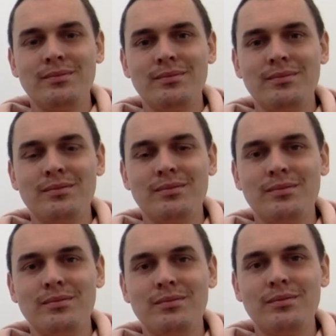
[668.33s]

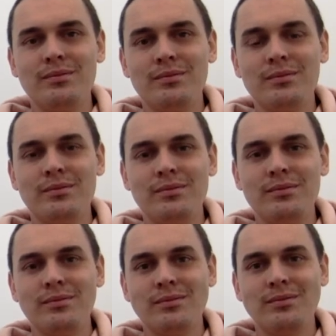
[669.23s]

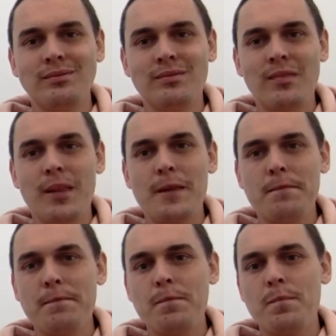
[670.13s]

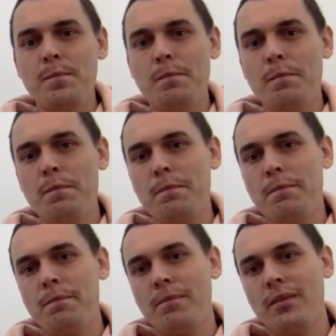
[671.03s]

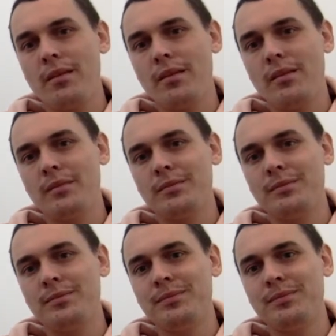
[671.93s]

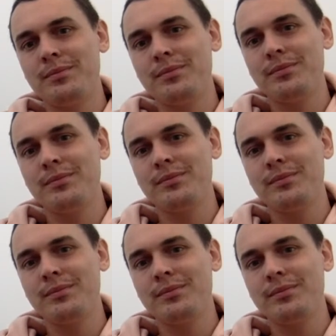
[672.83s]

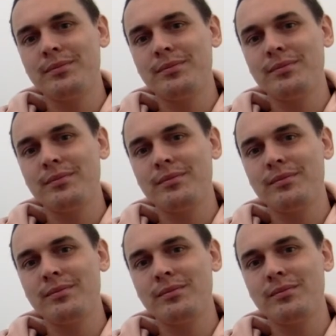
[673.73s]

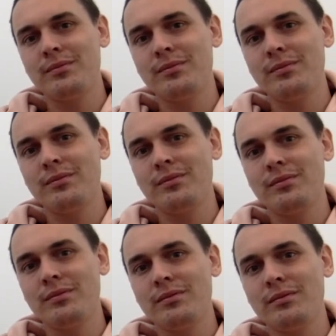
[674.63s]

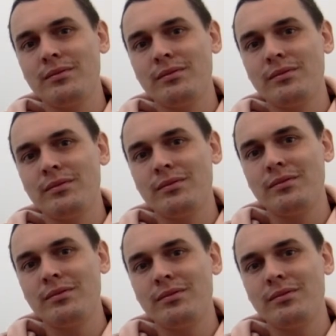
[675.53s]
The person shown says nothing.